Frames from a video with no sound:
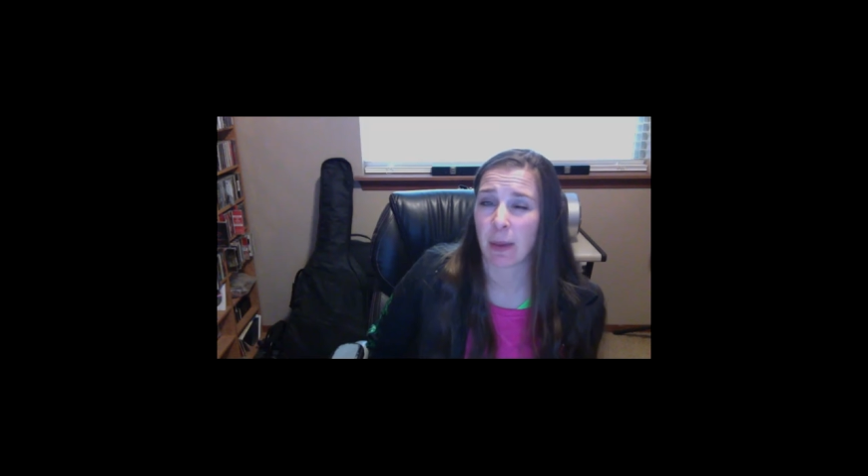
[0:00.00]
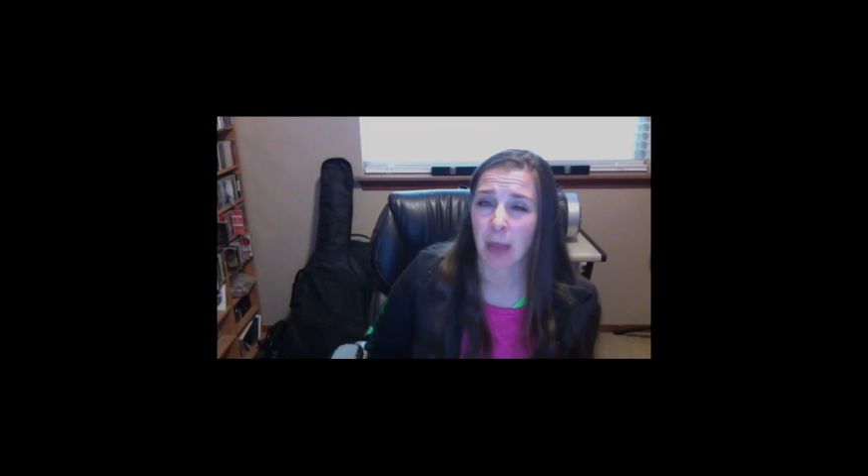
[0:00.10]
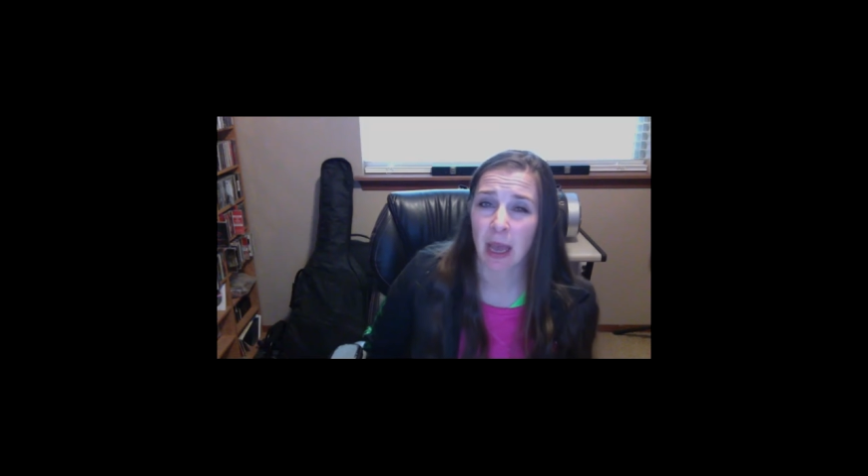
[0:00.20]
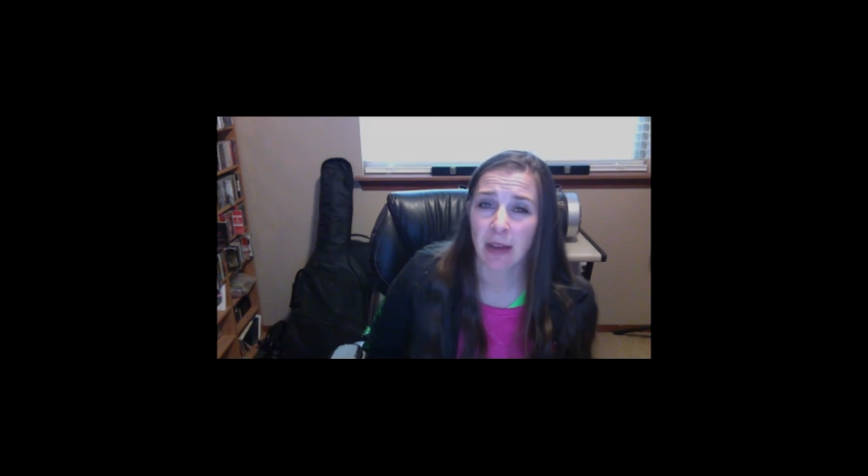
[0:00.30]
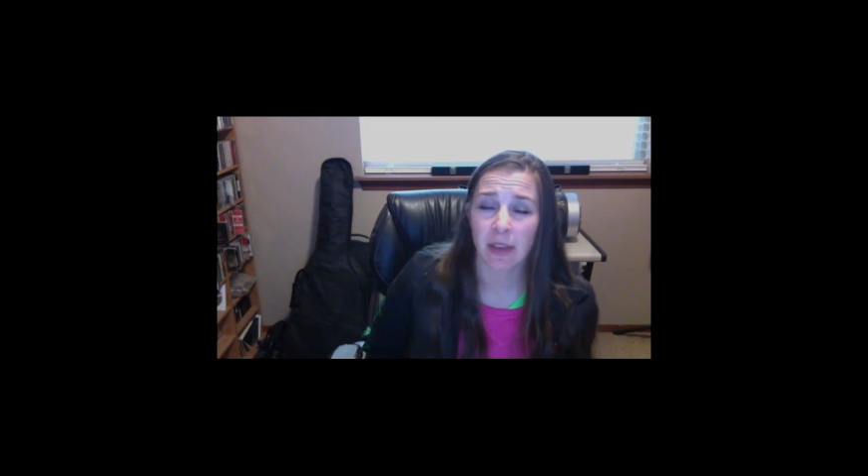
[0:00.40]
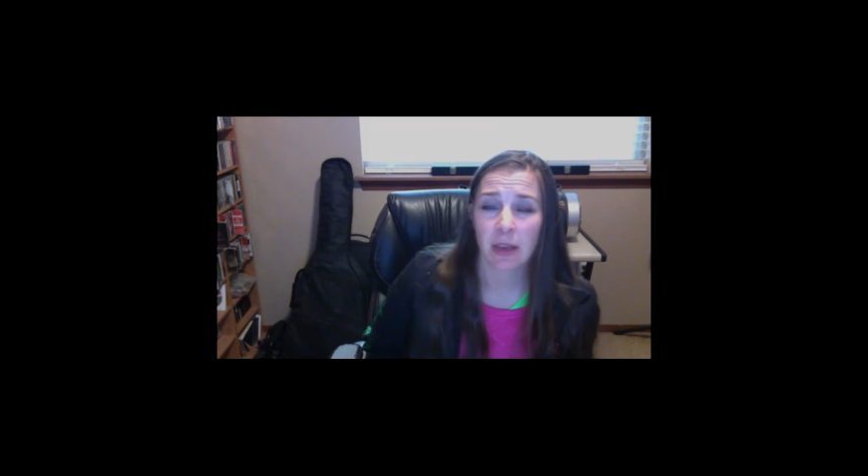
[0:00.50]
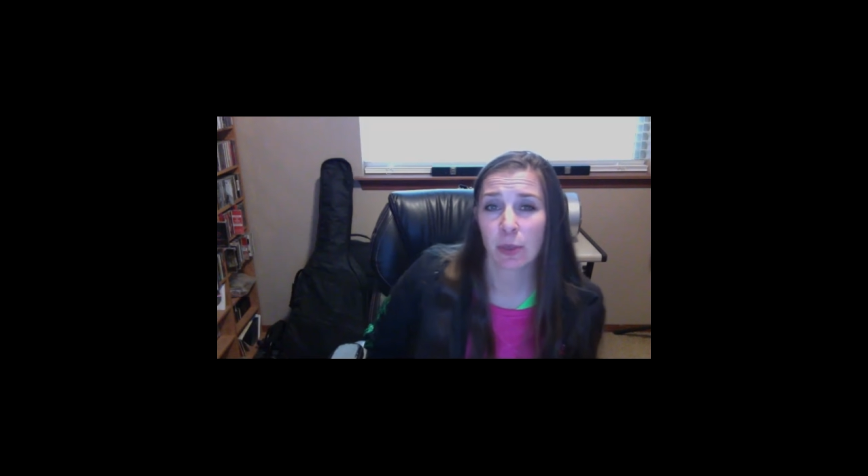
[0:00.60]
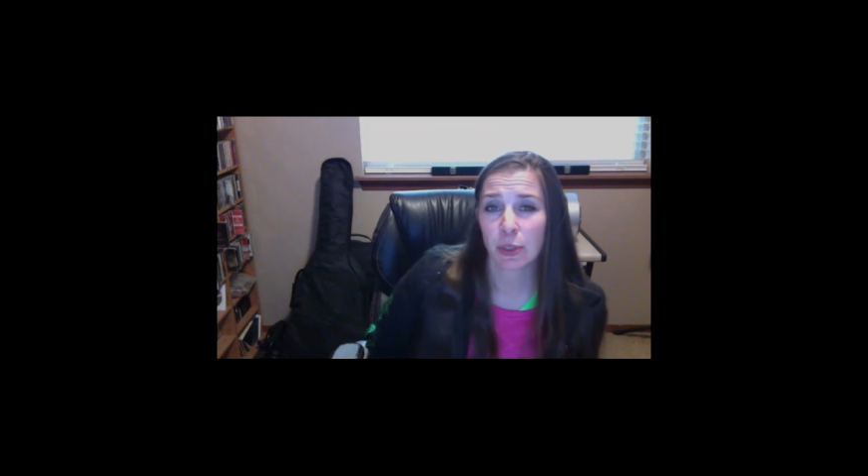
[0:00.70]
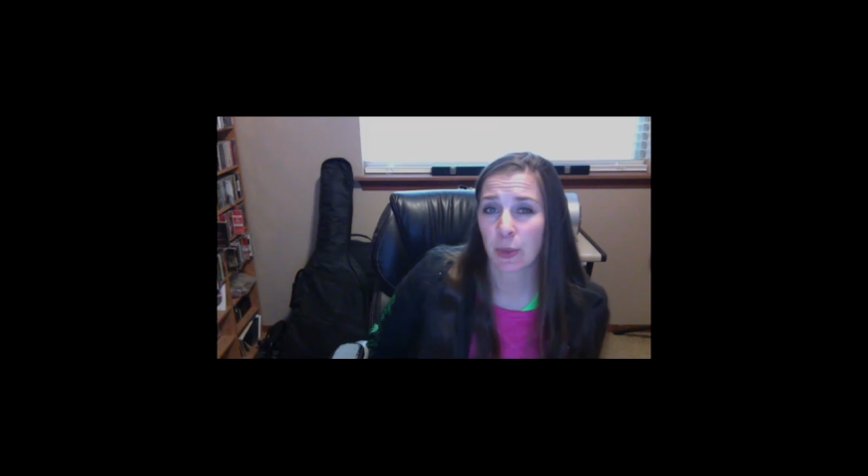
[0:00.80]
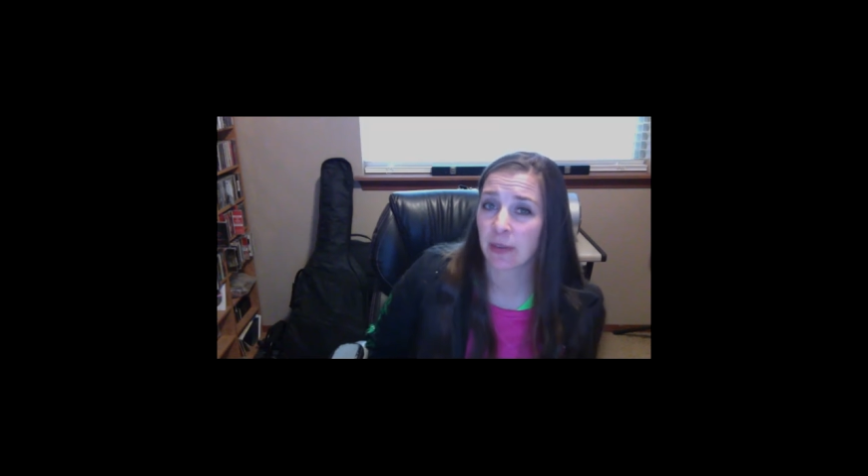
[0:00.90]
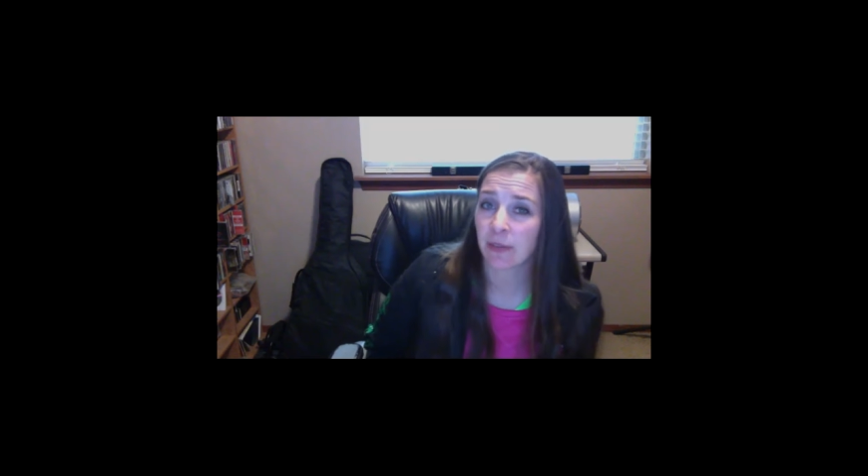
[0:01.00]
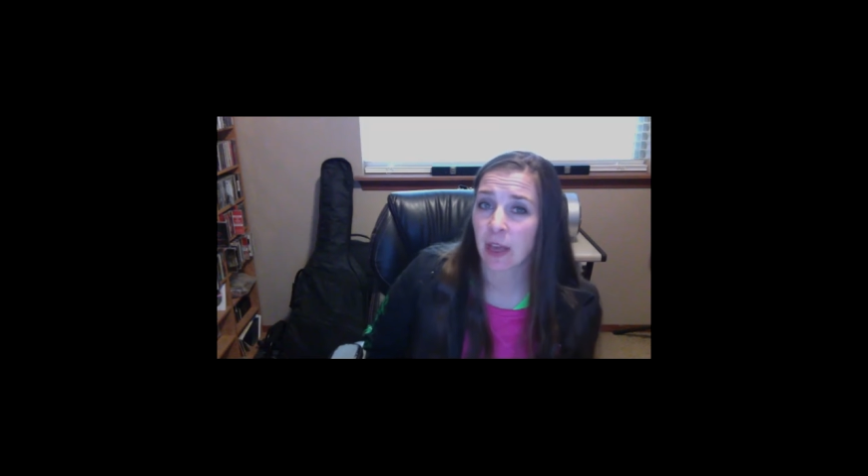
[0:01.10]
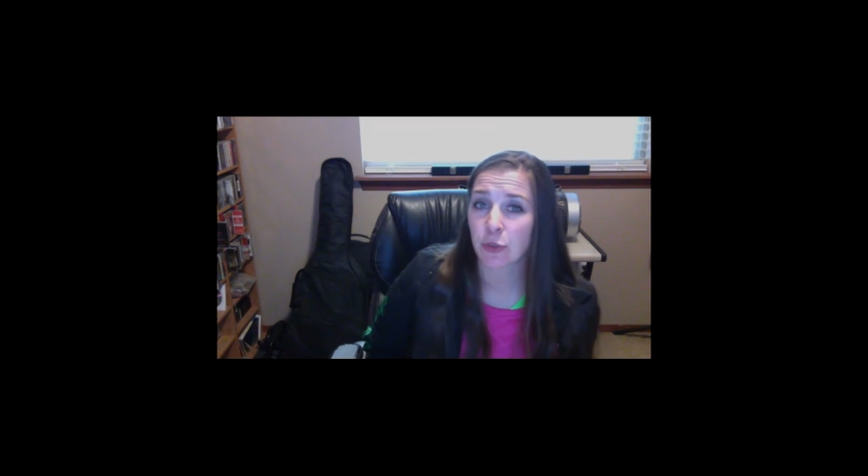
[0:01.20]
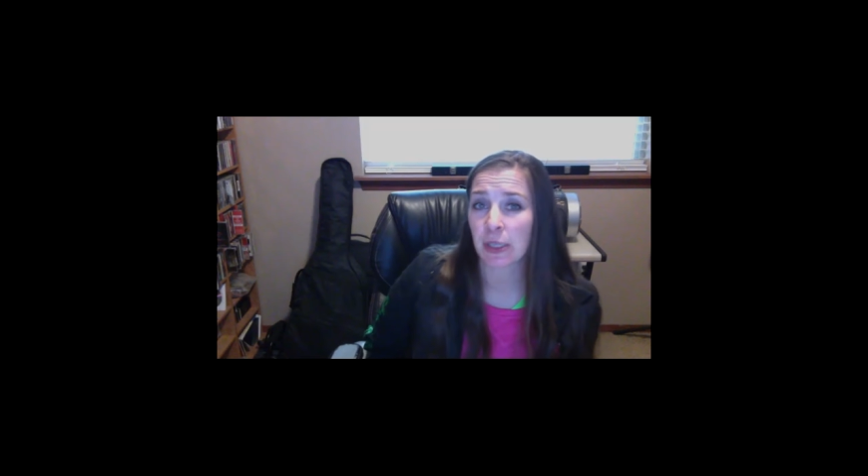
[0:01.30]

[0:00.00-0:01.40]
I'm kind of in between of that